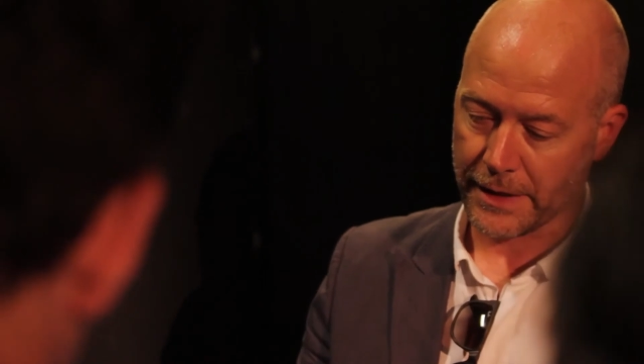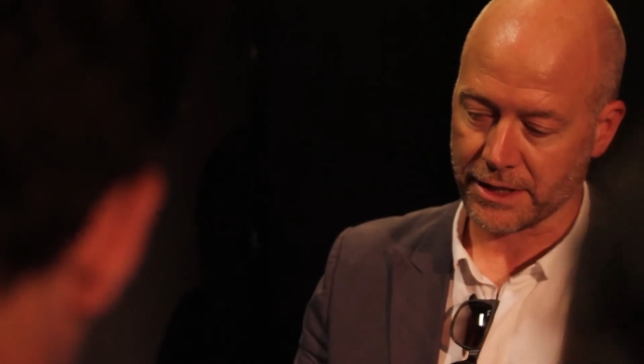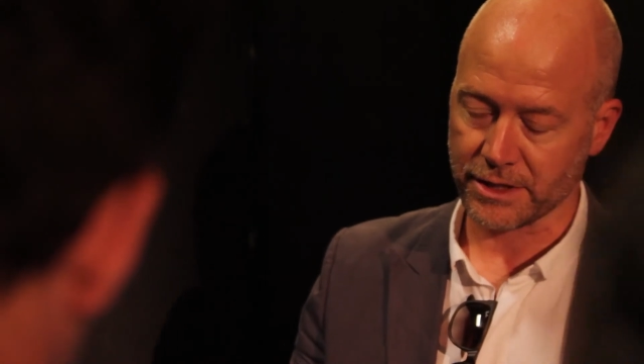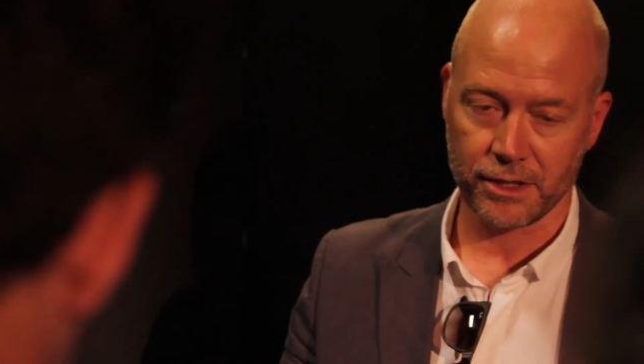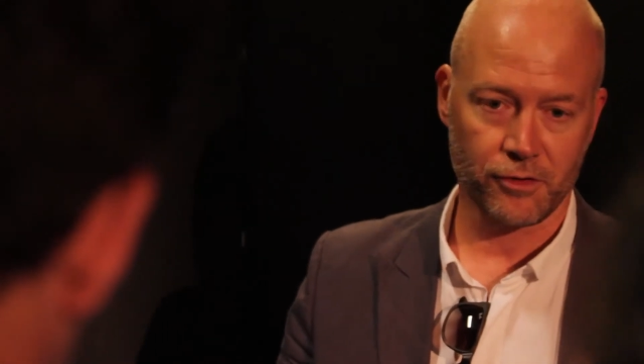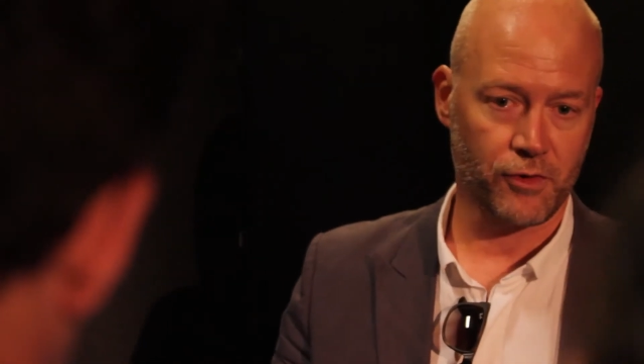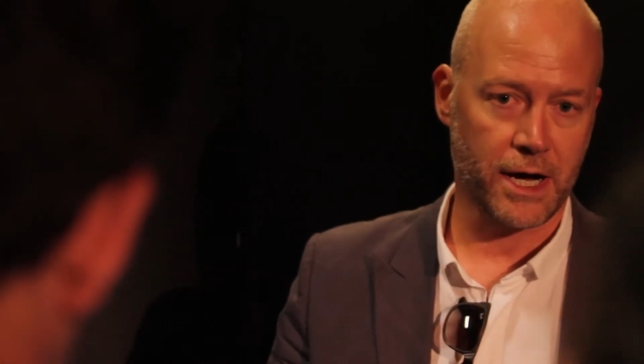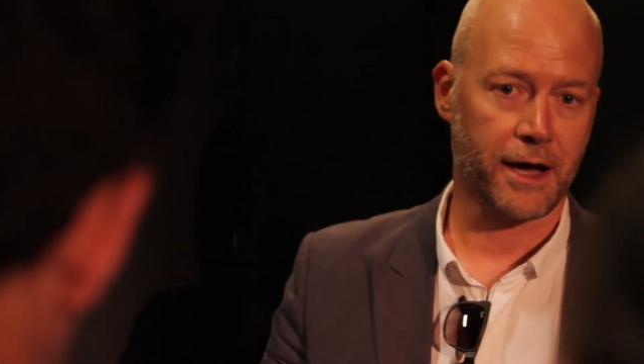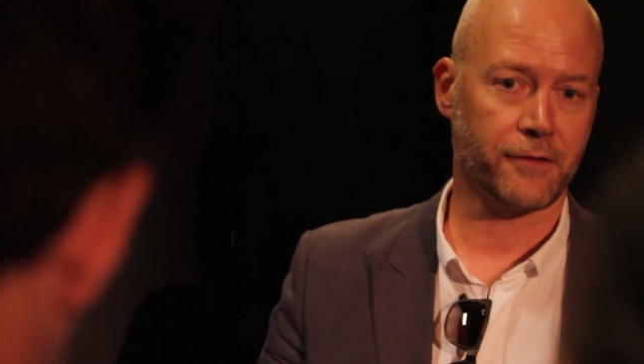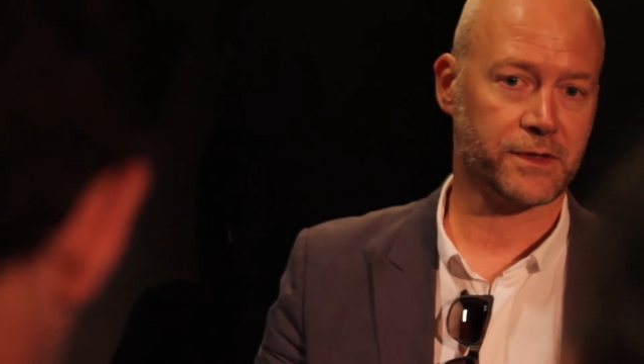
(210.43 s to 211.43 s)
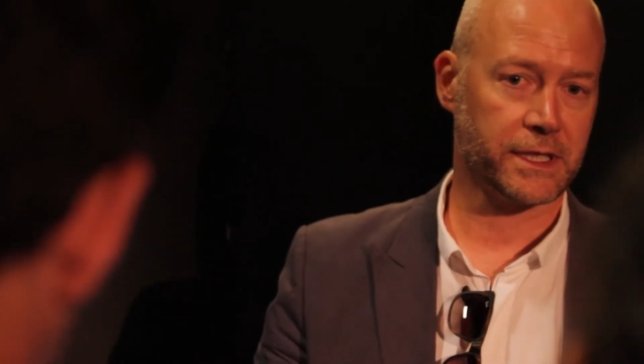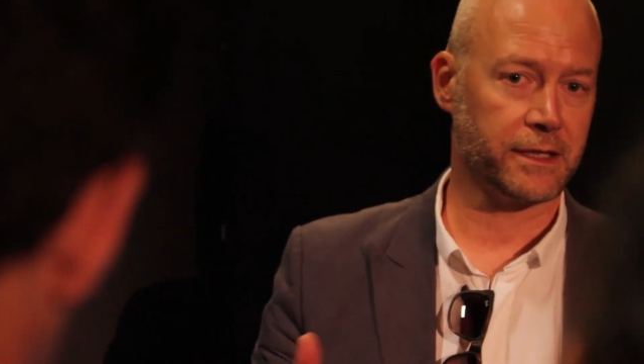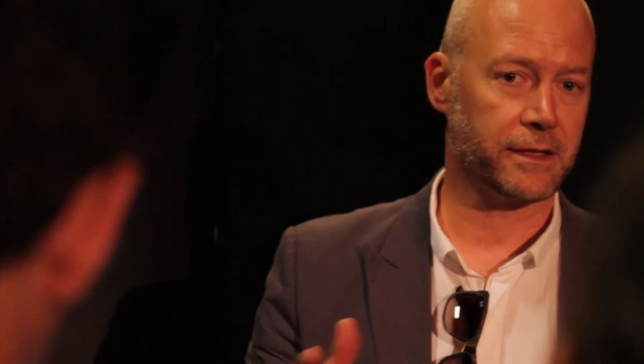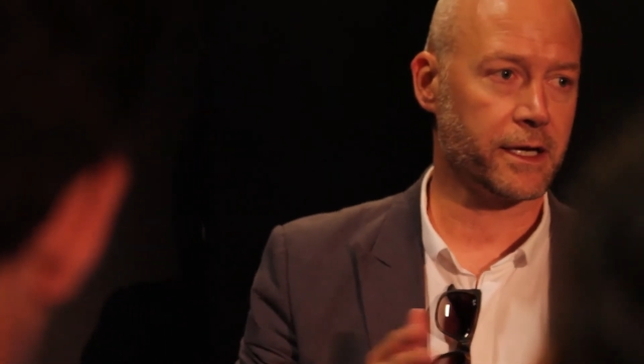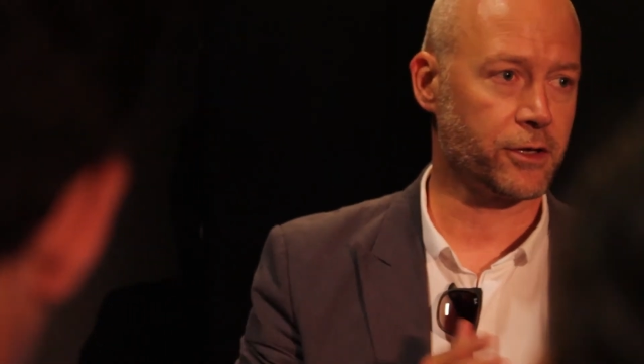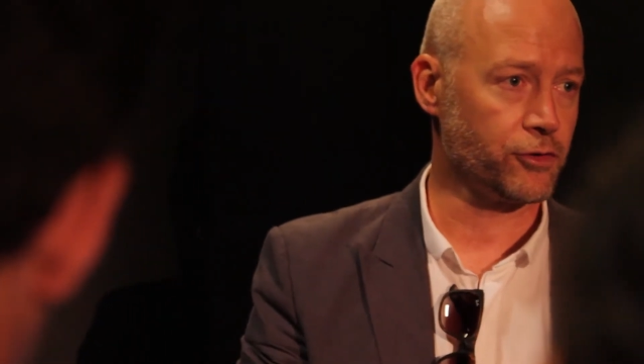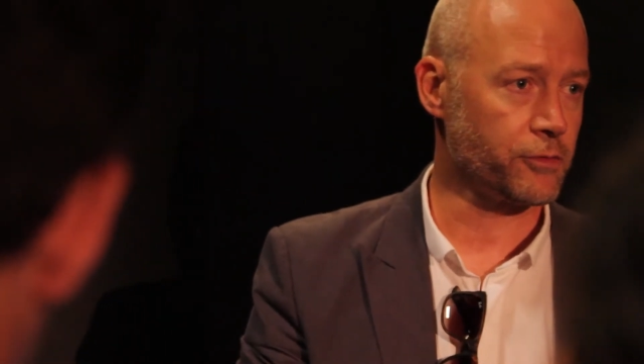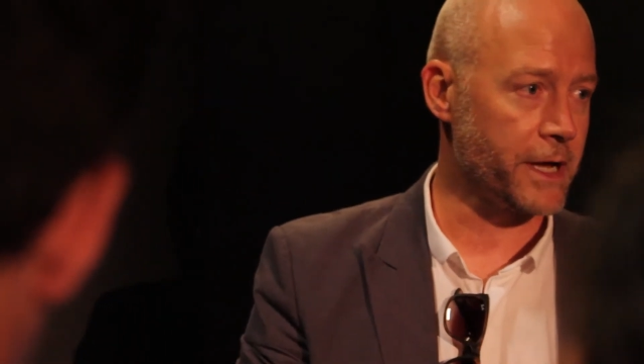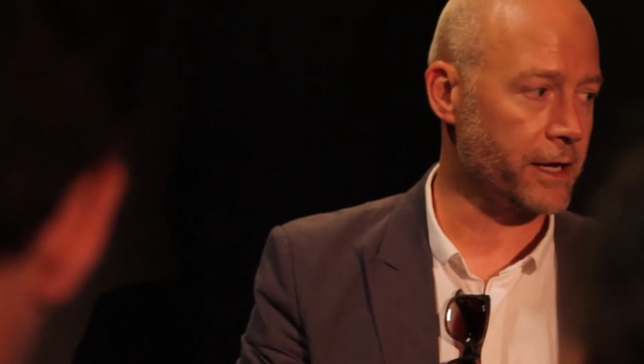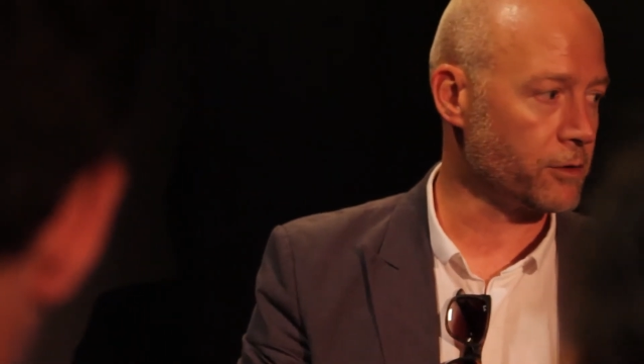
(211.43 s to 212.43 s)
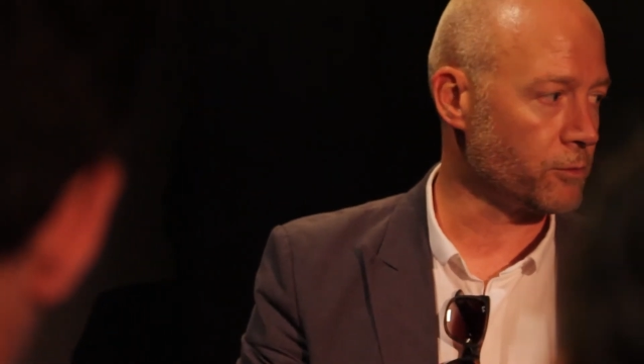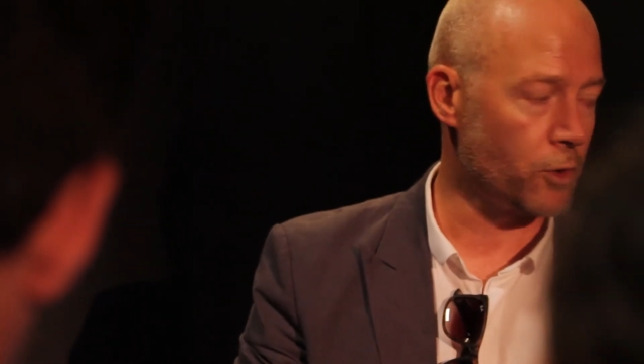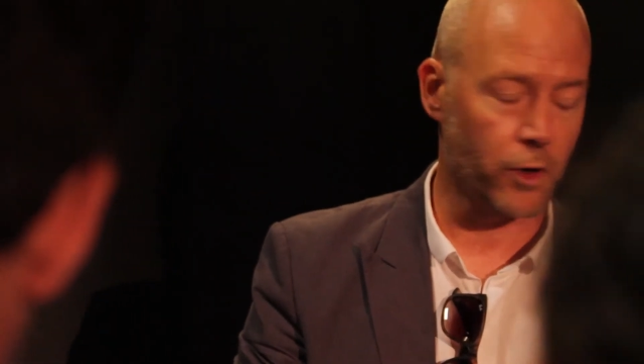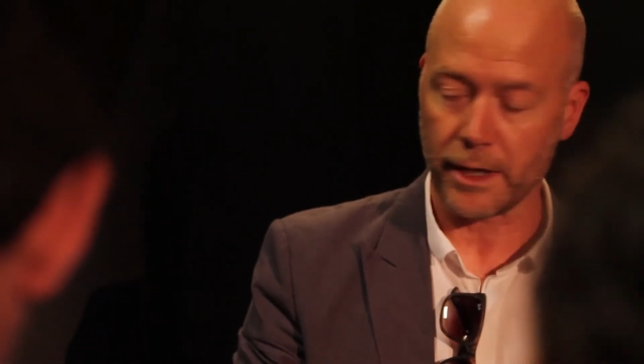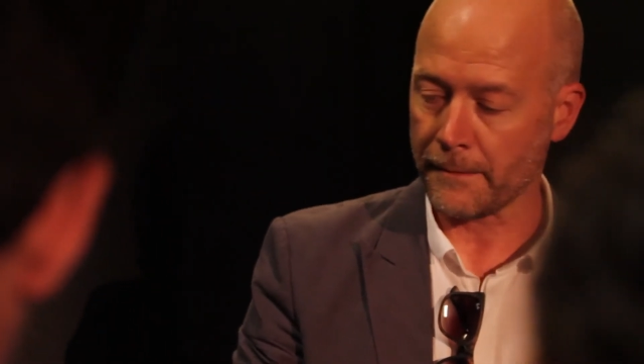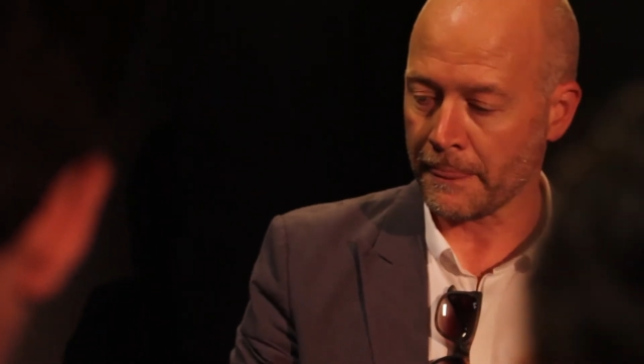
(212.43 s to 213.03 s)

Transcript: patient arrives in the acute medical ward,